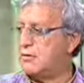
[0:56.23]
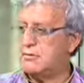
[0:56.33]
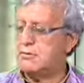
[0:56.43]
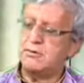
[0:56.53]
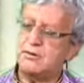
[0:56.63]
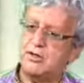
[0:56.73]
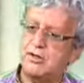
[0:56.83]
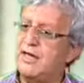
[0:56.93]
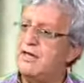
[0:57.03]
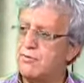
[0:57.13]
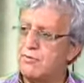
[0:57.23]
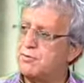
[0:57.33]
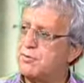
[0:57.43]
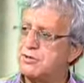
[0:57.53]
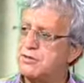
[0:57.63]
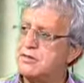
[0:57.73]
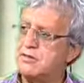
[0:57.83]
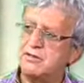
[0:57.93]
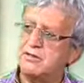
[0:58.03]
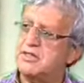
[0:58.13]
You take any road project, it's
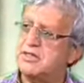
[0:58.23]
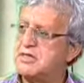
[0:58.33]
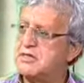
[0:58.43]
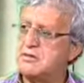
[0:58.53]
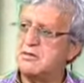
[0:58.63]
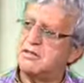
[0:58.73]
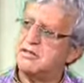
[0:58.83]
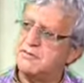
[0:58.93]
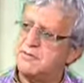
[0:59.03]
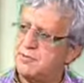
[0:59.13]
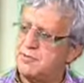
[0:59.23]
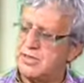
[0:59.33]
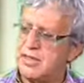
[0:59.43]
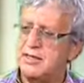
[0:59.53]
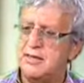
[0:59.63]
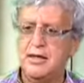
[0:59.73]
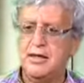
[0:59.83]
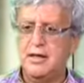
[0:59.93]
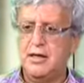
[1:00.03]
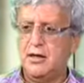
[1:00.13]
36, 37%.
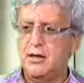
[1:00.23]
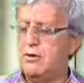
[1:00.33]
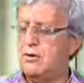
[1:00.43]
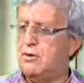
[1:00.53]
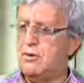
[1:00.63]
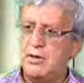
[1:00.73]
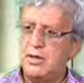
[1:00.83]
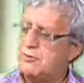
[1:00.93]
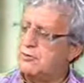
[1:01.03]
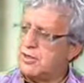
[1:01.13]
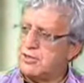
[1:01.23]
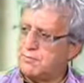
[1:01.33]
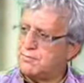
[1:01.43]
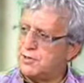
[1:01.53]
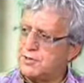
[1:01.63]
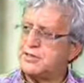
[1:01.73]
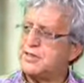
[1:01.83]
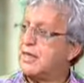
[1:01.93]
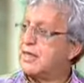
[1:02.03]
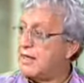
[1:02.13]
Education projects,
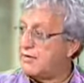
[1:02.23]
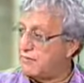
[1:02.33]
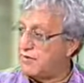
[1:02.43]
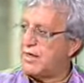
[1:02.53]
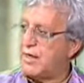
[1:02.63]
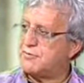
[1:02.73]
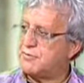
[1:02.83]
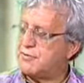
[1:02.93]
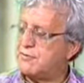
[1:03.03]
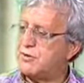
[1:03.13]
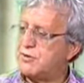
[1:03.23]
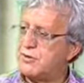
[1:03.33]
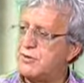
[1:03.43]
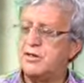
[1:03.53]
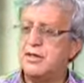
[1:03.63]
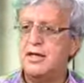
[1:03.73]
again, have very high rates of return.